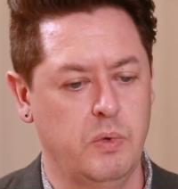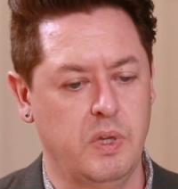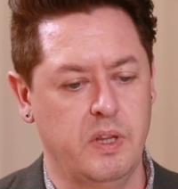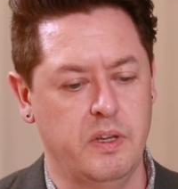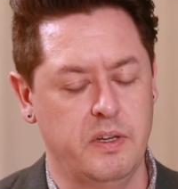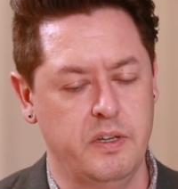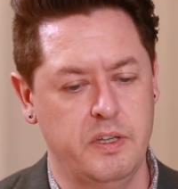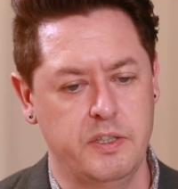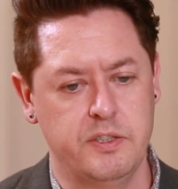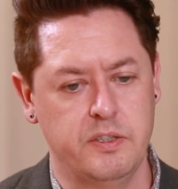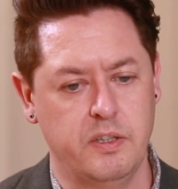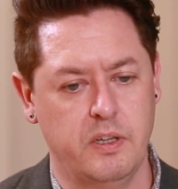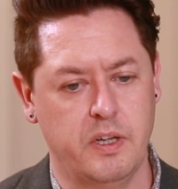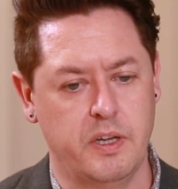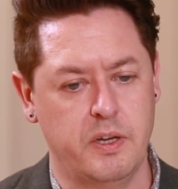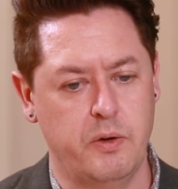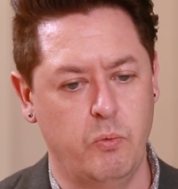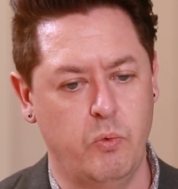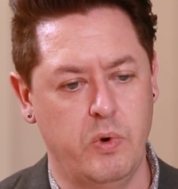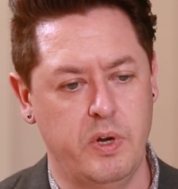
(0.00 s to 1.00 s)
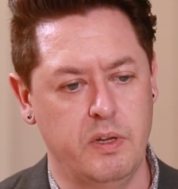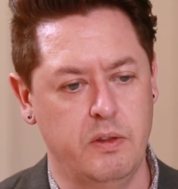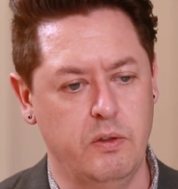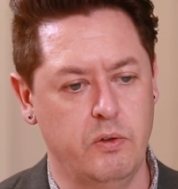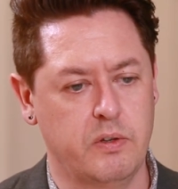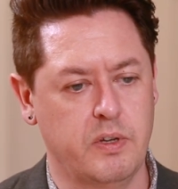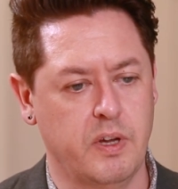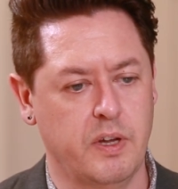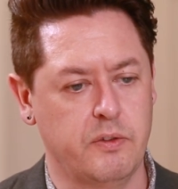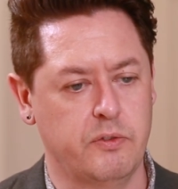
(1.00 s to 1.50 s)
Well, initially we
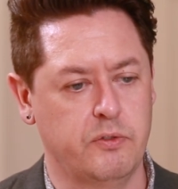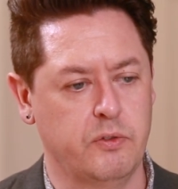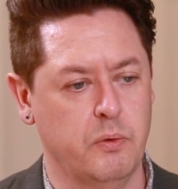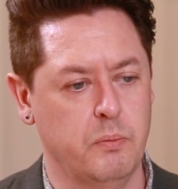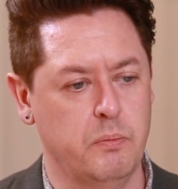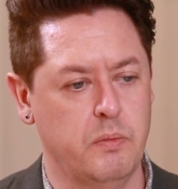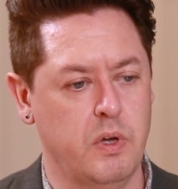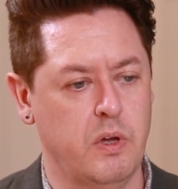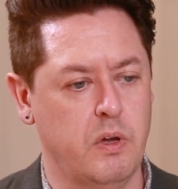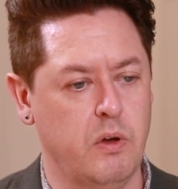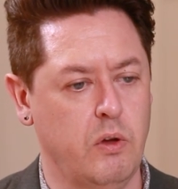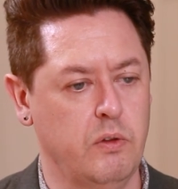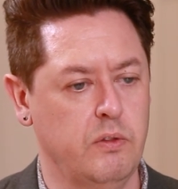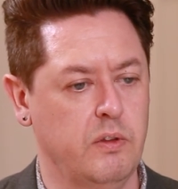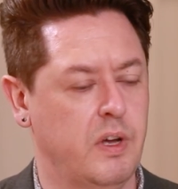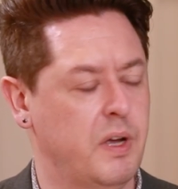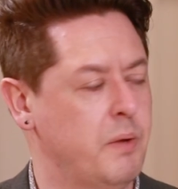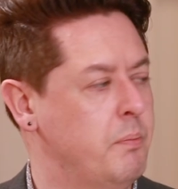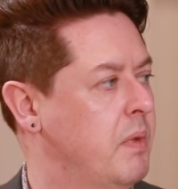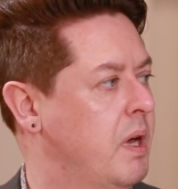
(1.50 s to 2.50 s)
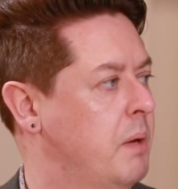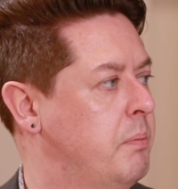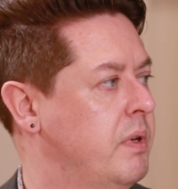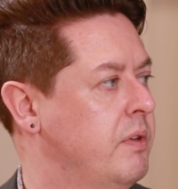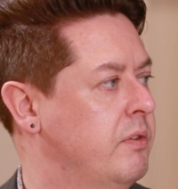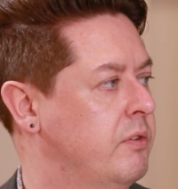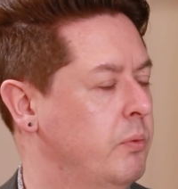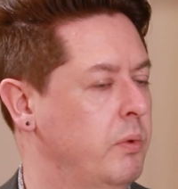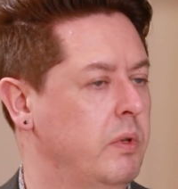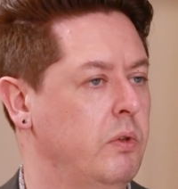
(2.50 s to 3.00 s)
look at some online
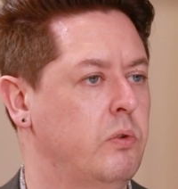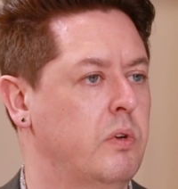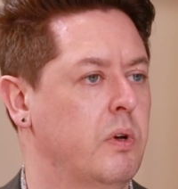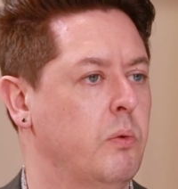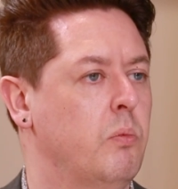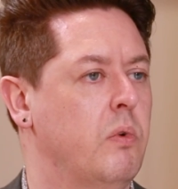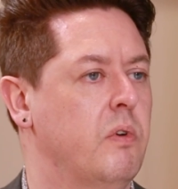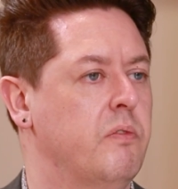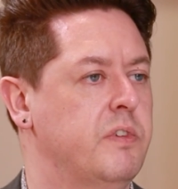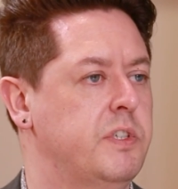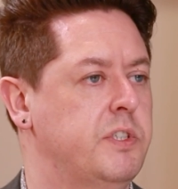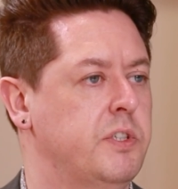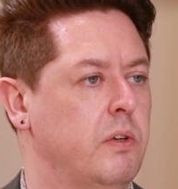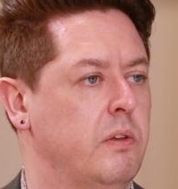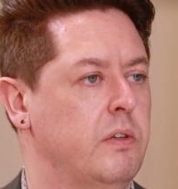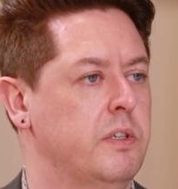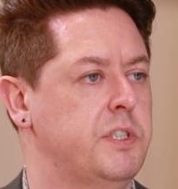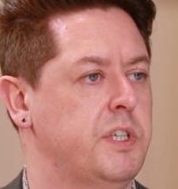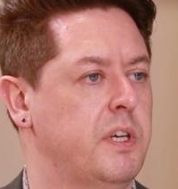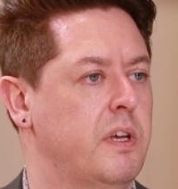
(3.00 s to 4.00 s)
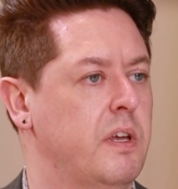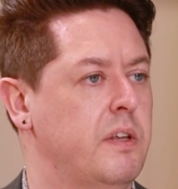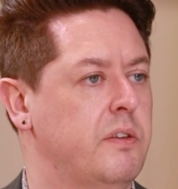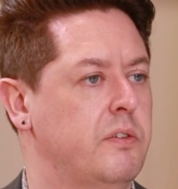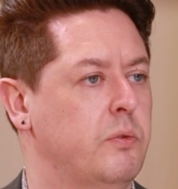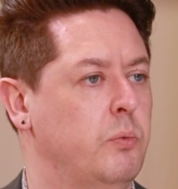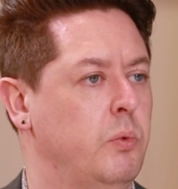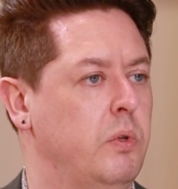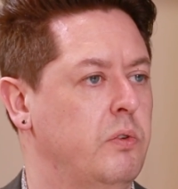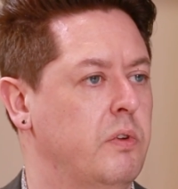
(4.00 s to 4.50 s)
mapping, so we look at what the geology
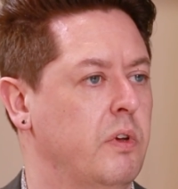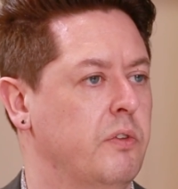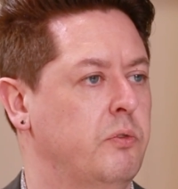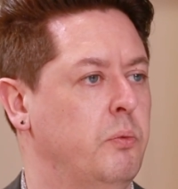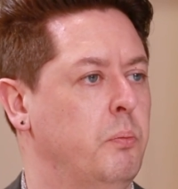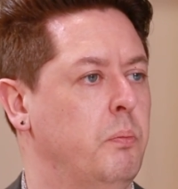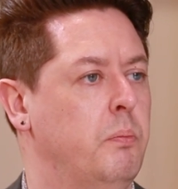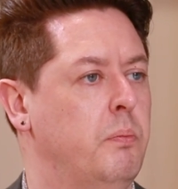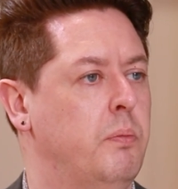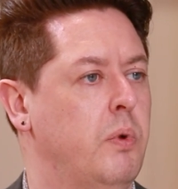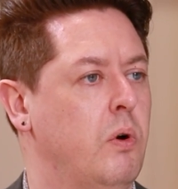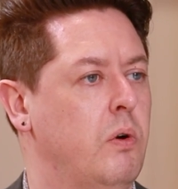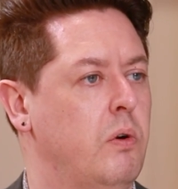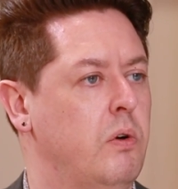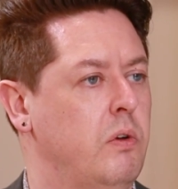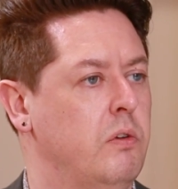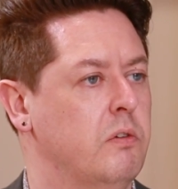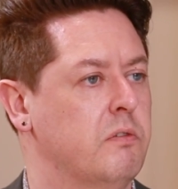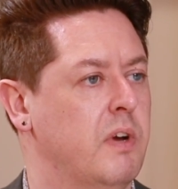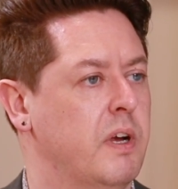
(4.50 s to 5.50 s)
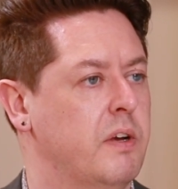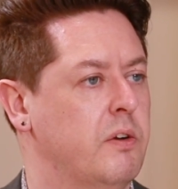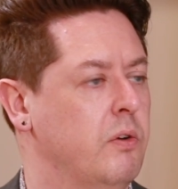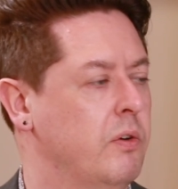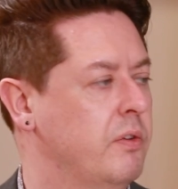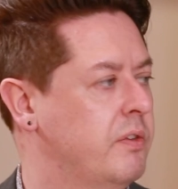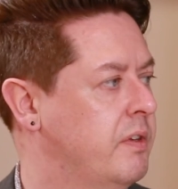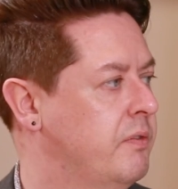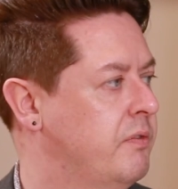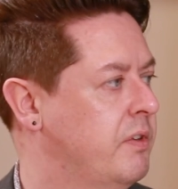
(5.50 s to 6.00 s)
is, we look at some borehole
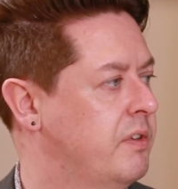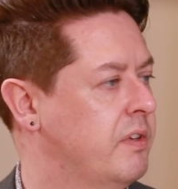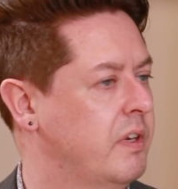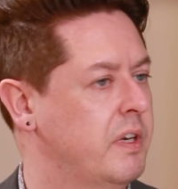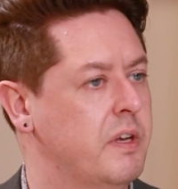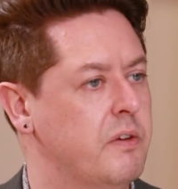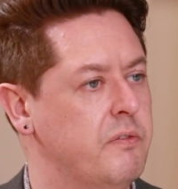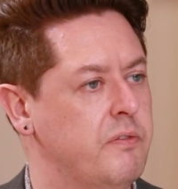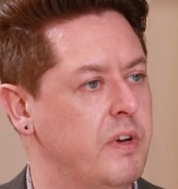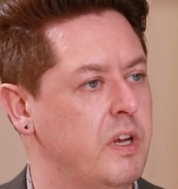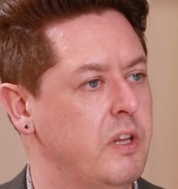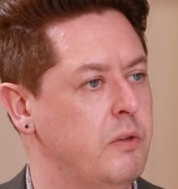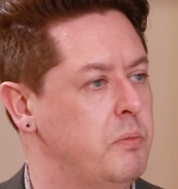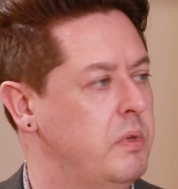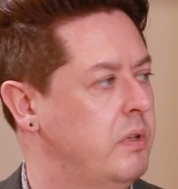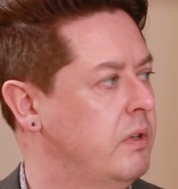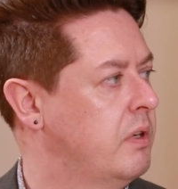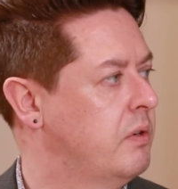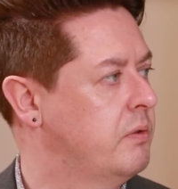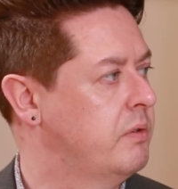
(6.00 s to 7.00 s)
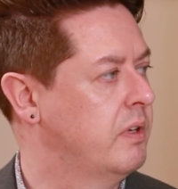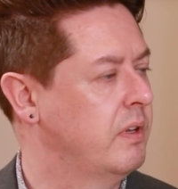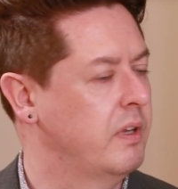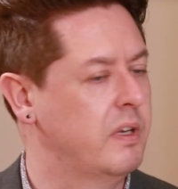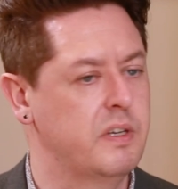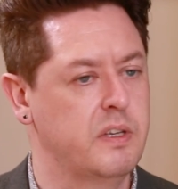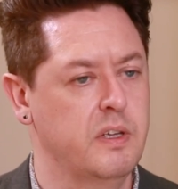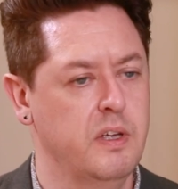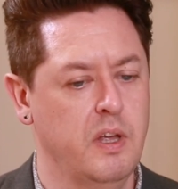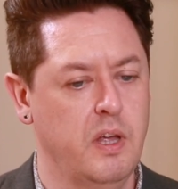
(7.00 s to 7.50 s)
records if there's any available
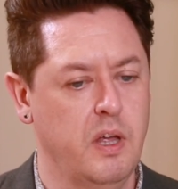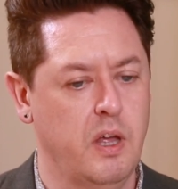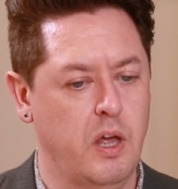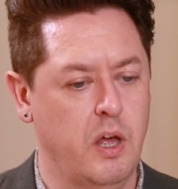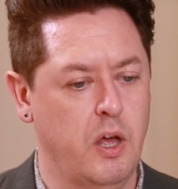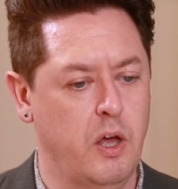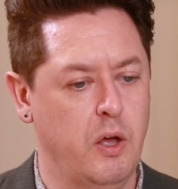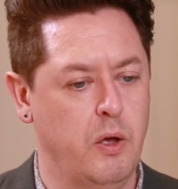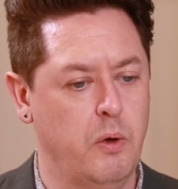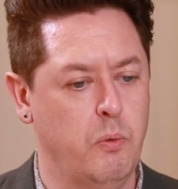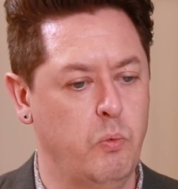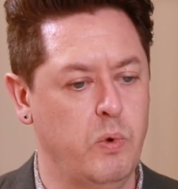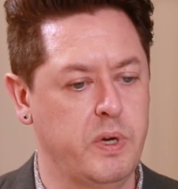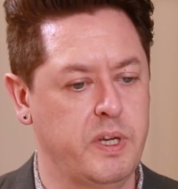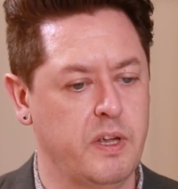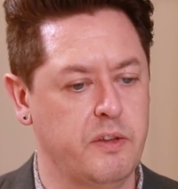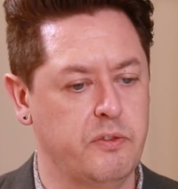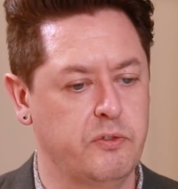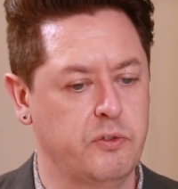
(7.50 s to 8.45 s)
locally. We get